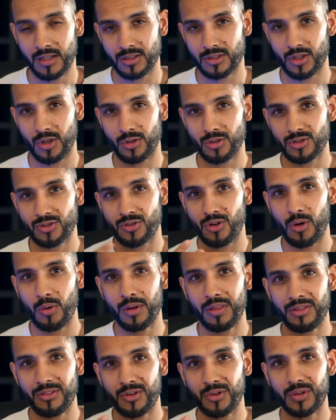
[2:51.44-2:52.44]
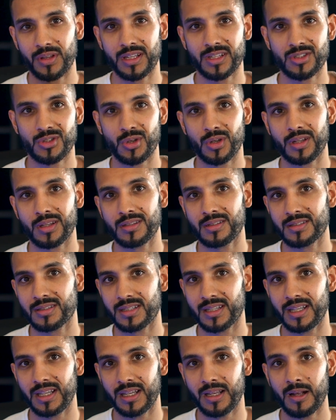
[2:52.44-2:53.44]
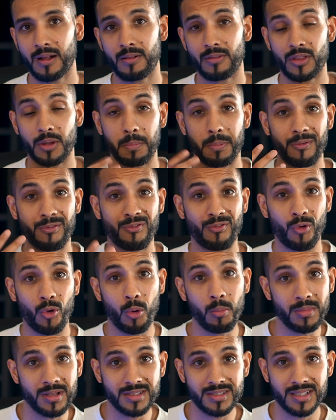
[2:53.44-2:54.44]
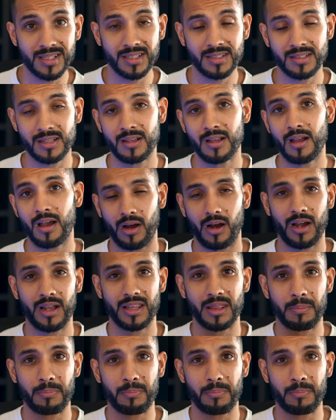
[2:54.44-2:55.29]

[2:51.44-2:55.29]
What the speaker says: So scrolling through this, you can see the performances, i.e.